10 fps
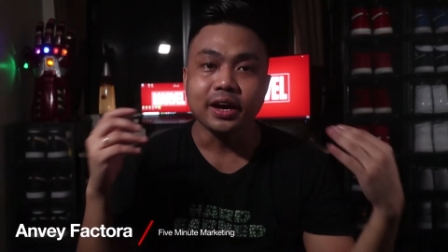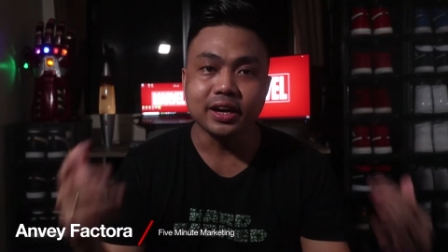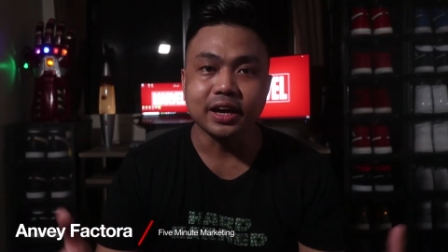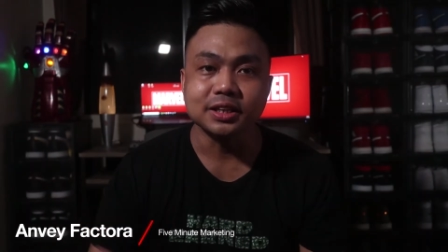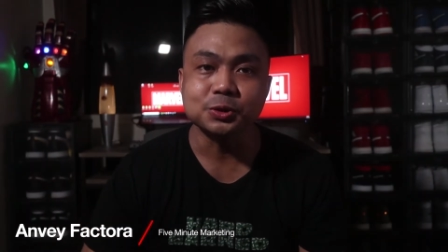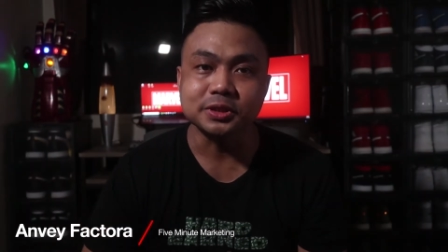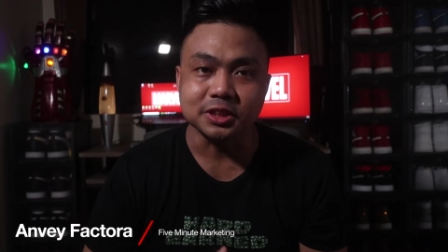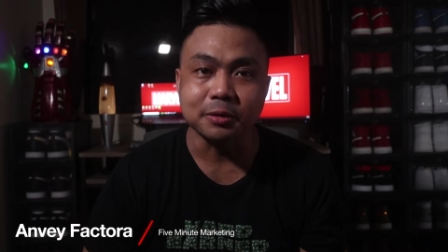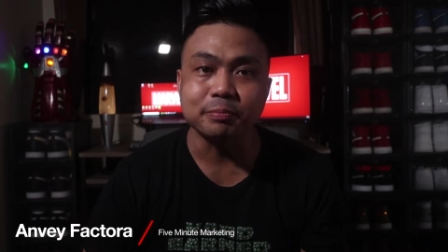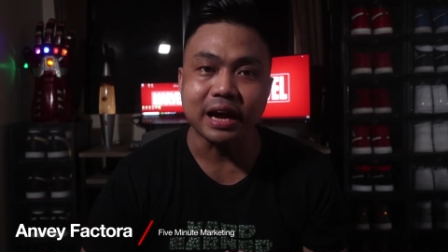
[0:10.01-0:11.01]
Hey guys, what's
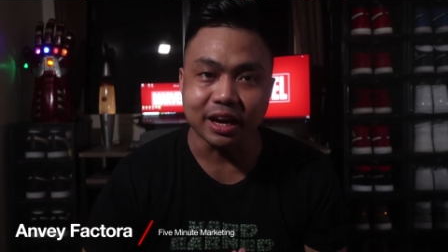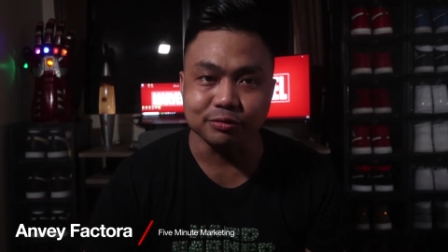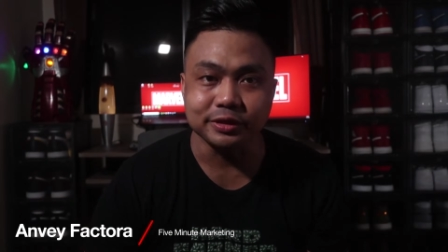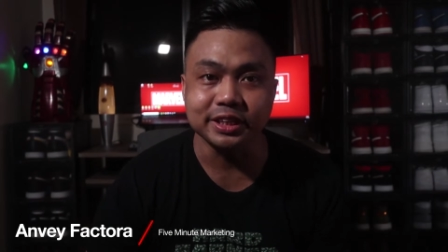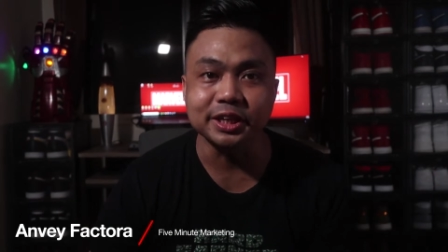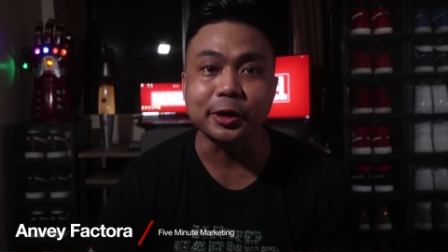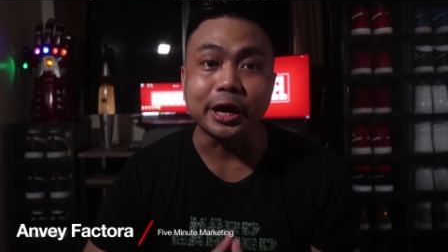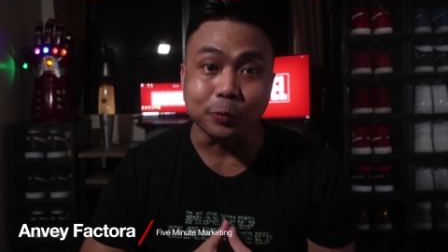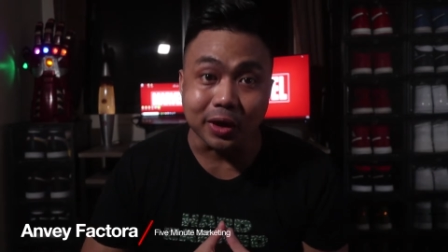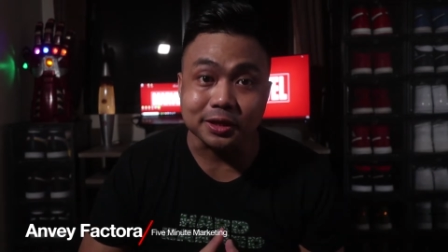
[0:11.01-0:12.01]
up? Anvey here
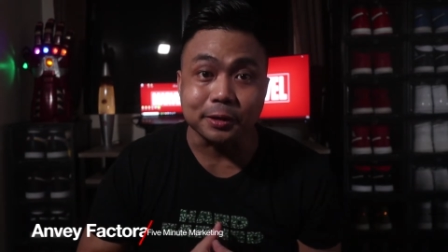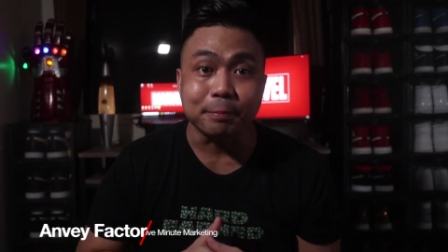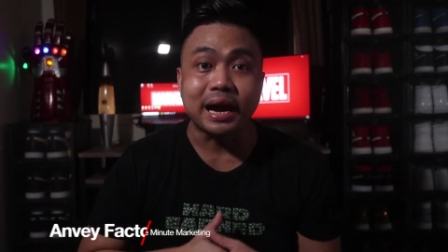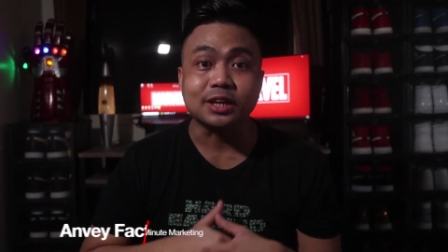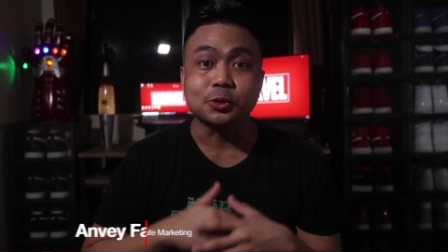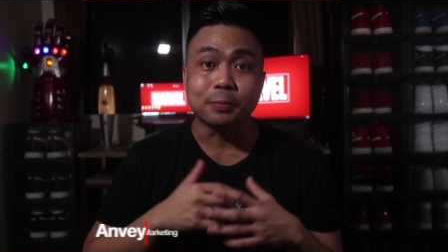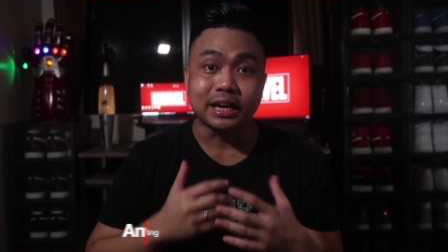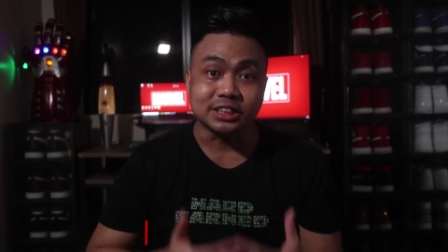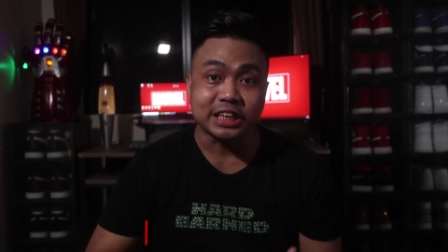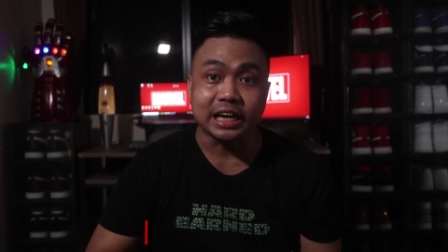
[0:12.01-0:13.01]
and welcome back to
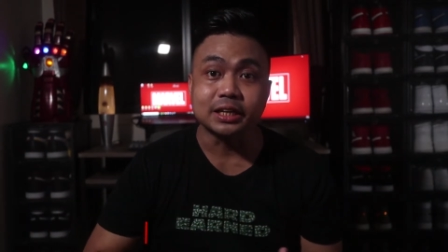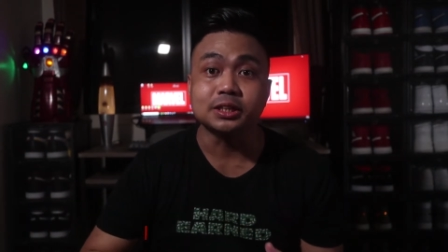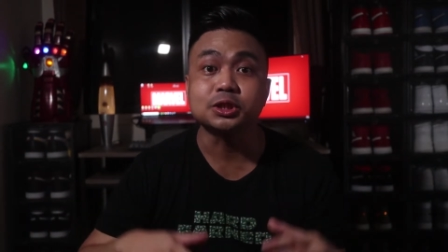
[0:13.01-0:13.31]
my channel.